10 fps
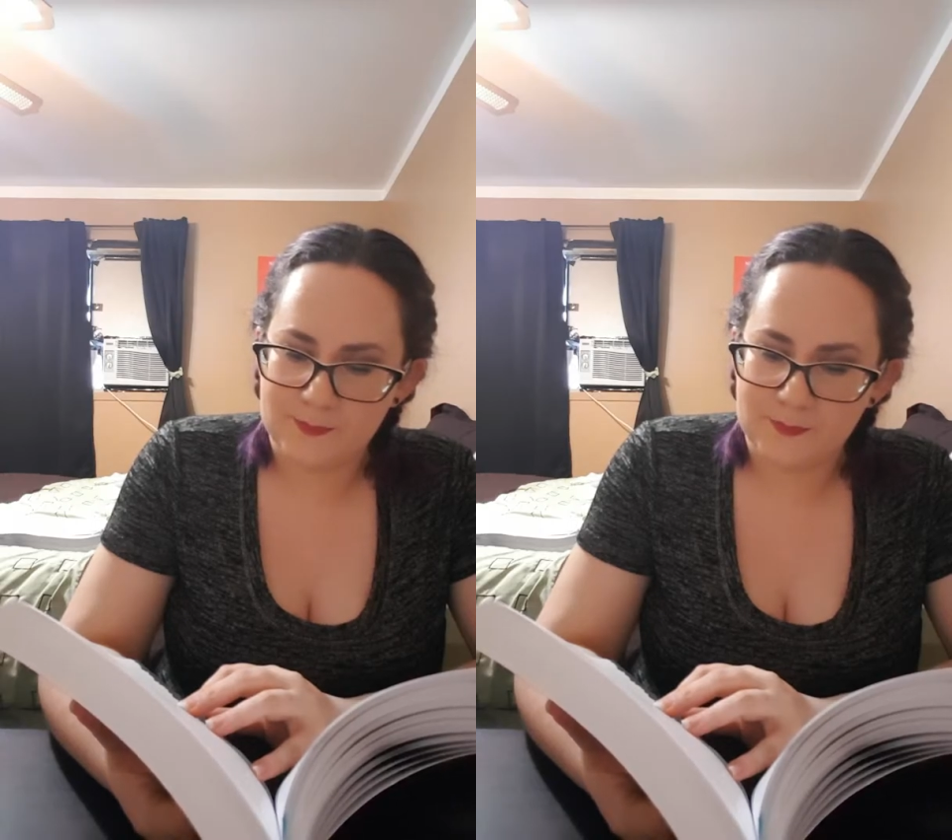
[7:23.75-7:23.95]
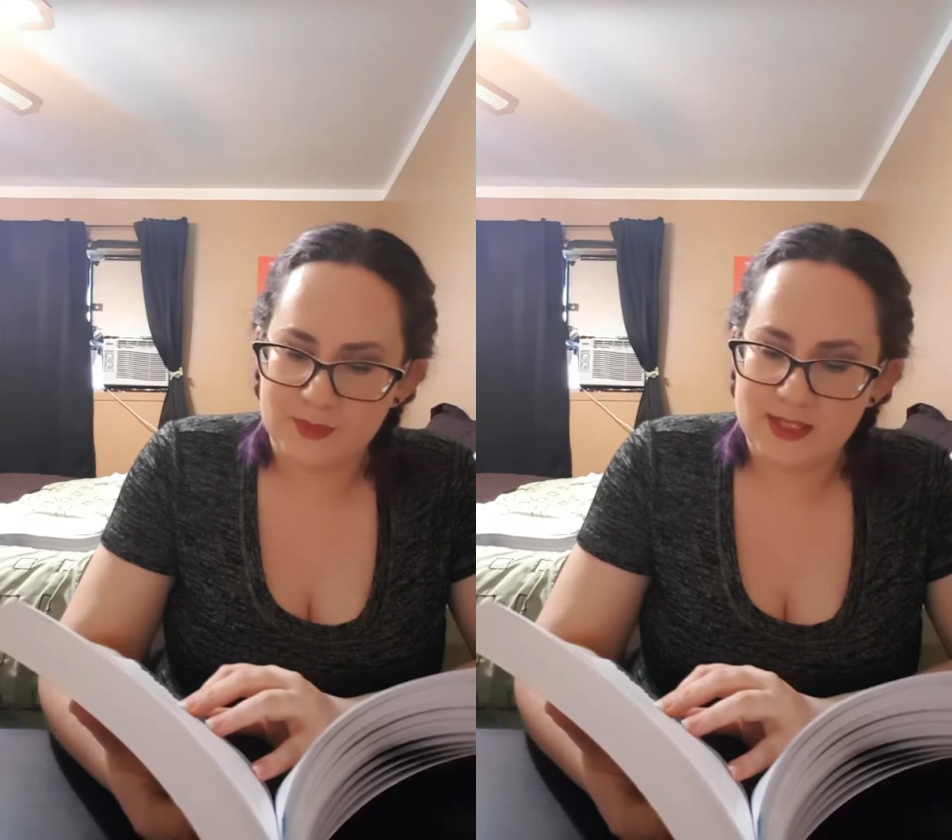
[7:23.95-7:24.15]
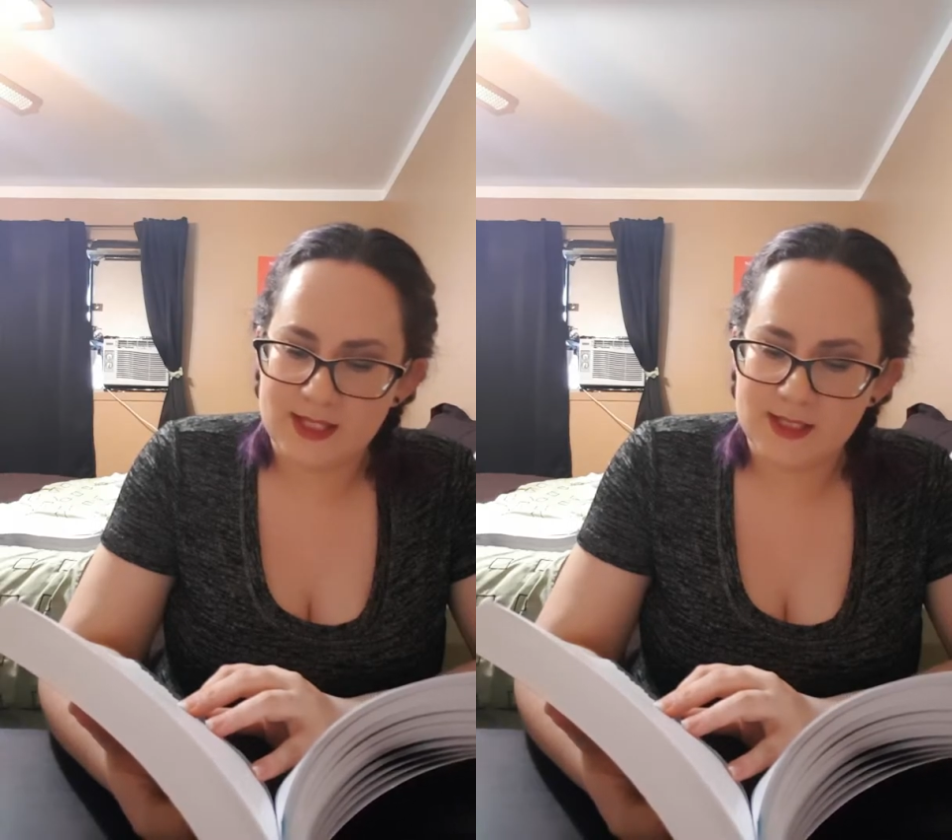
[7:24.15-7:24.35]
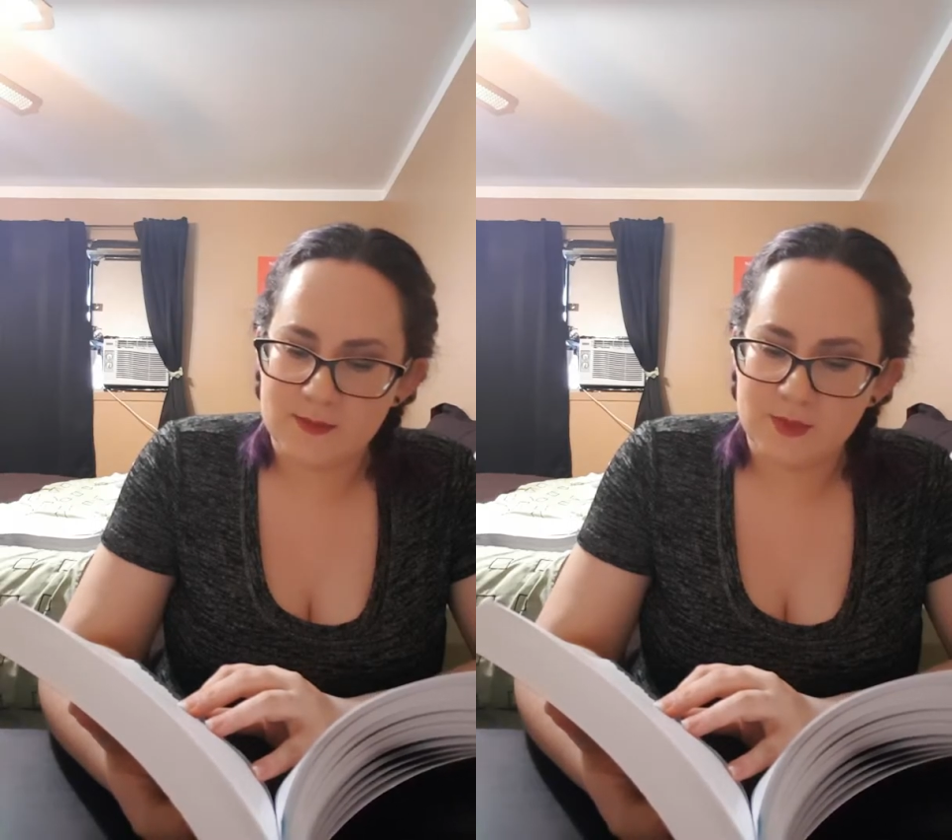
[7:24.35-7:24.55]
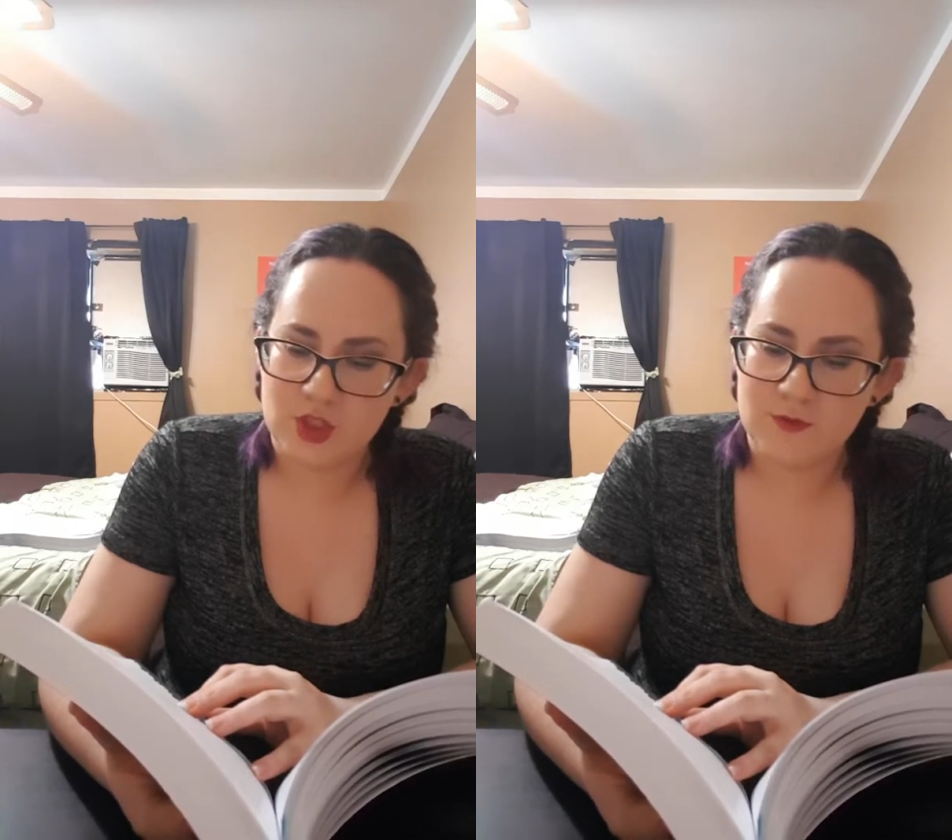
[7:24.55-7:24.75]
but that
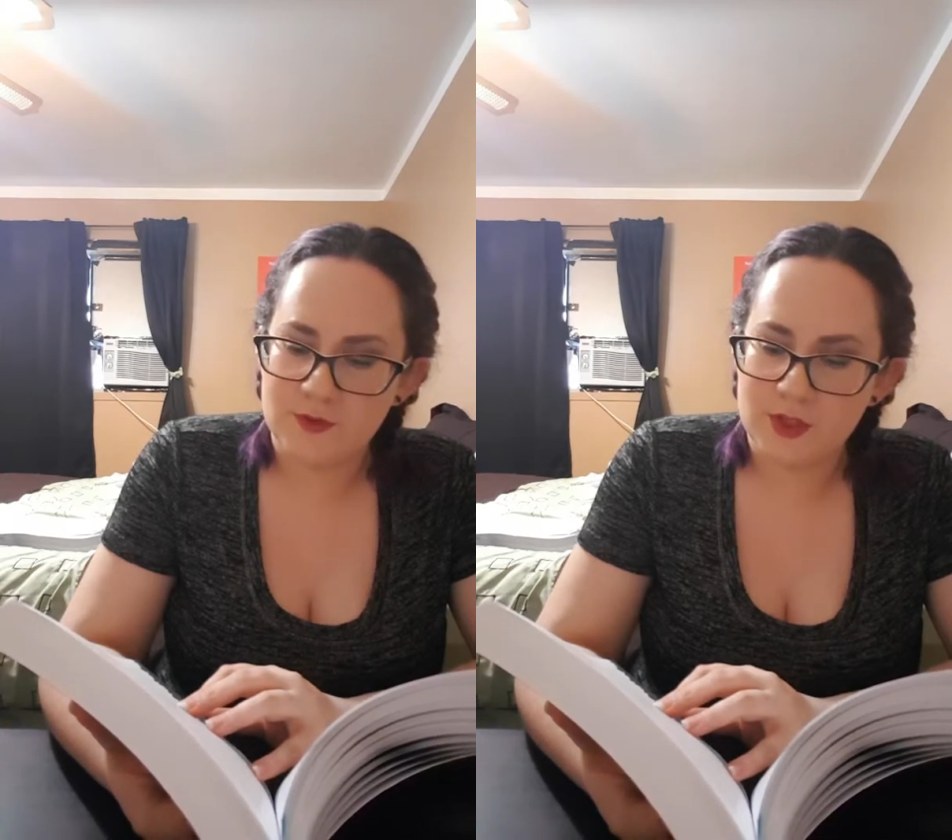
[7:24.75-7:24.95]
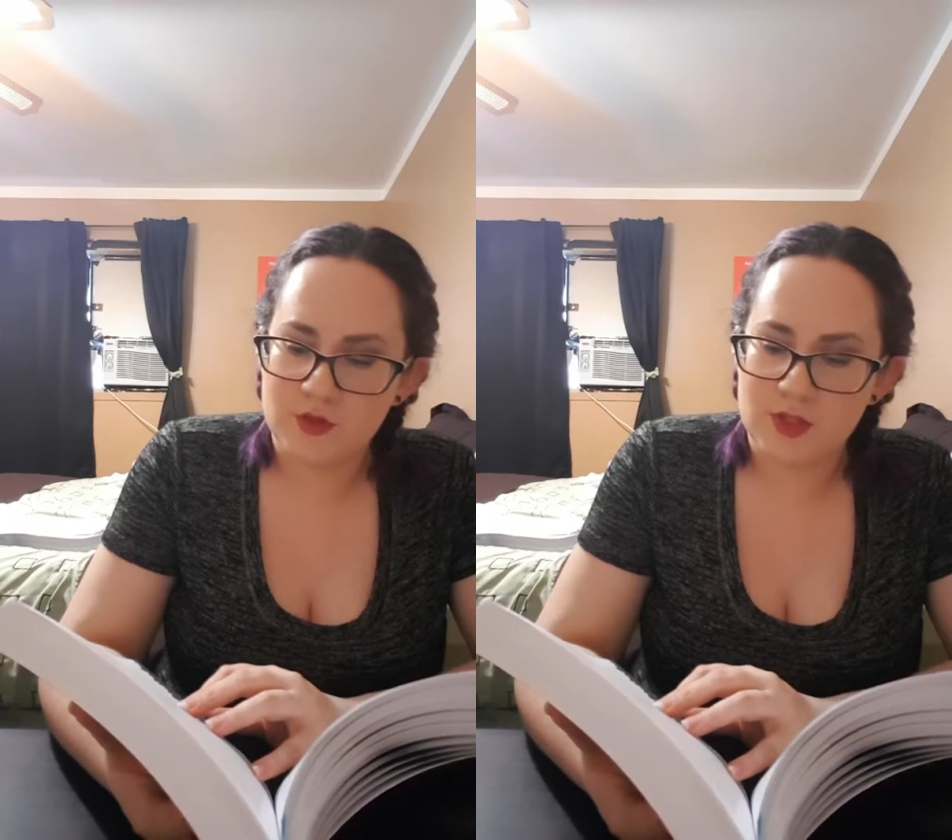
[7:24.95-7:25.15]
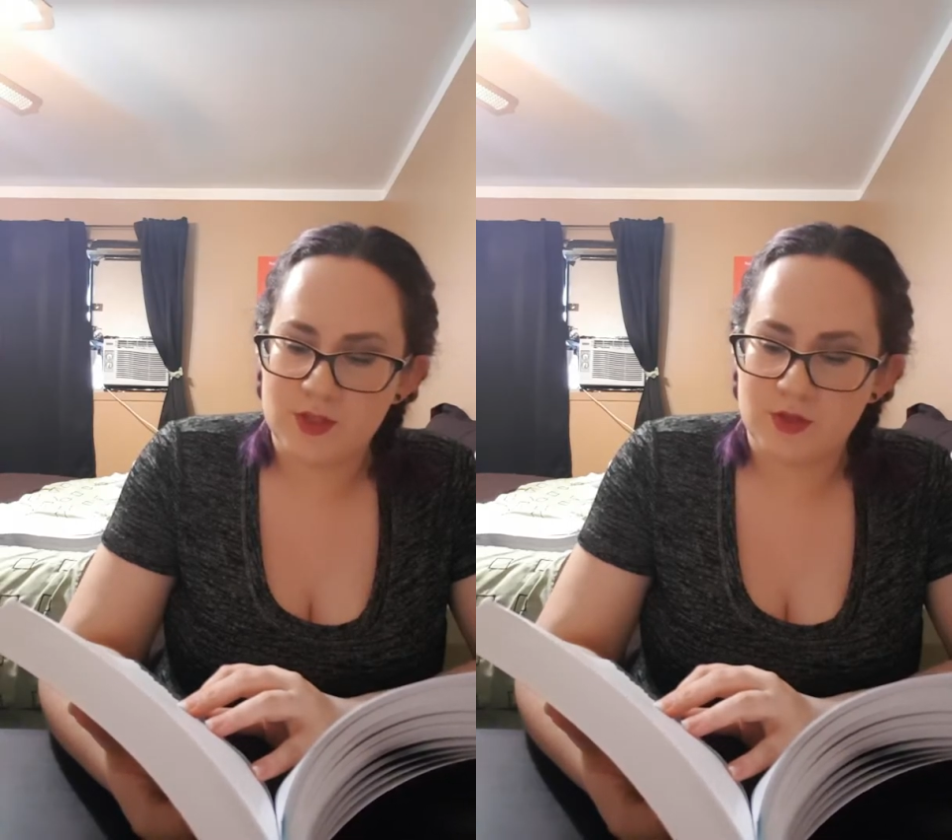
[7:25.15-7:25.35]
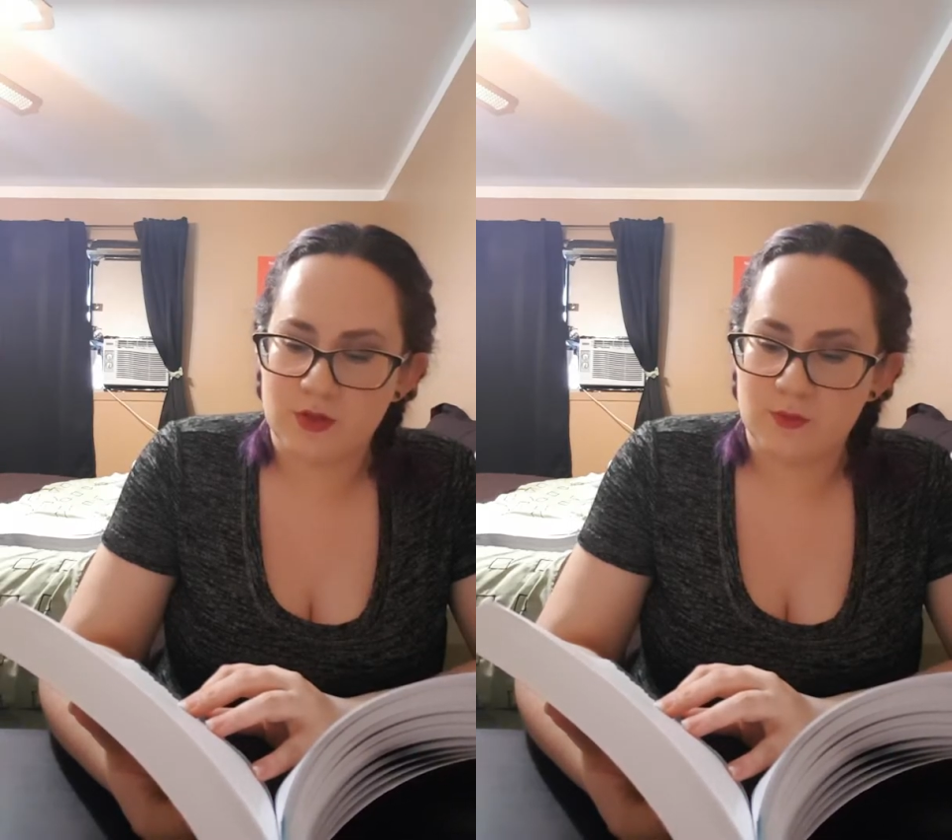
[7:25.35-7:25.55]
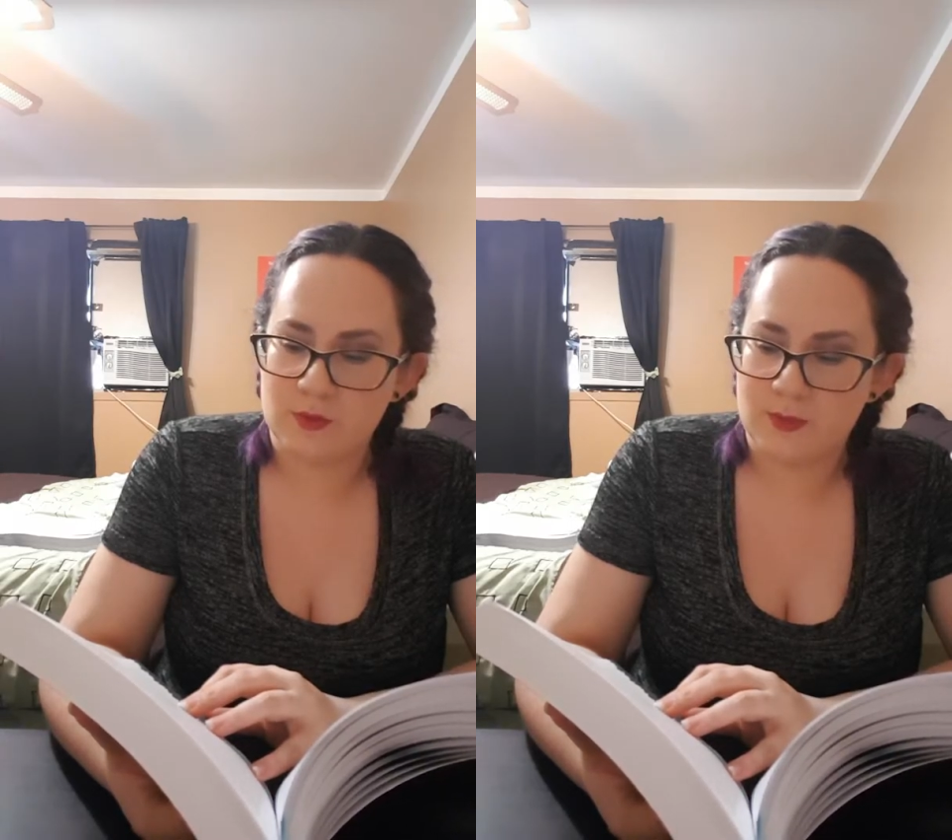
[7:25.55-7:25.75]
didn't mean she fully trusted
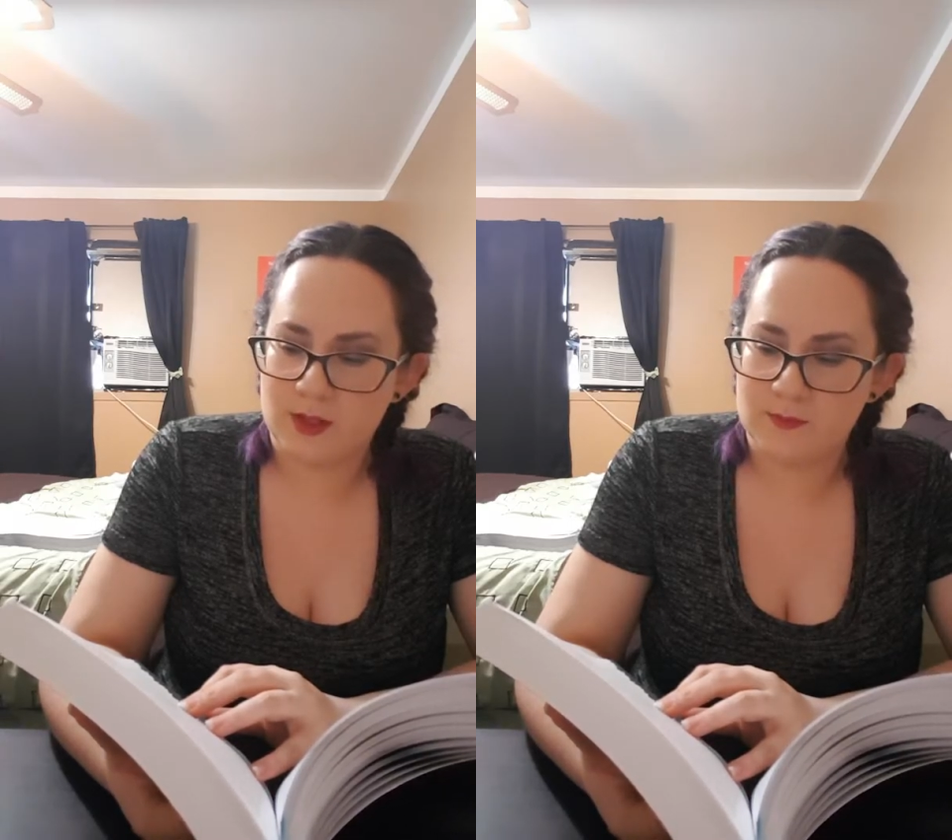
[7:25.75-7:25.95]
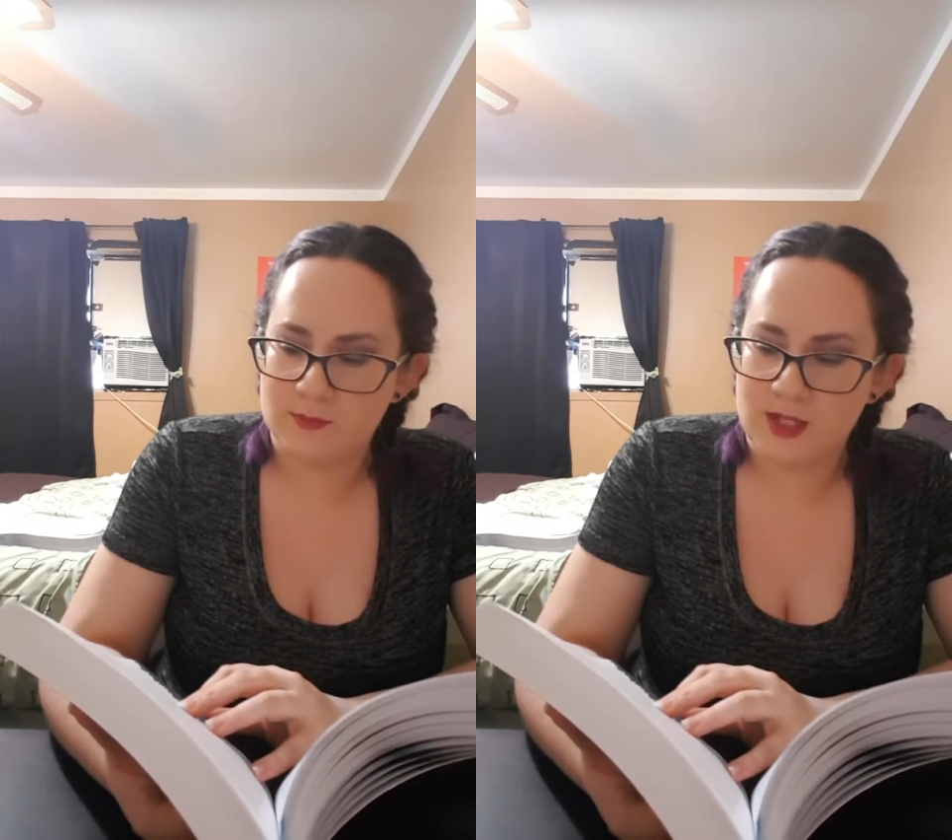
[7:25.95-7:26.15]
her roommate.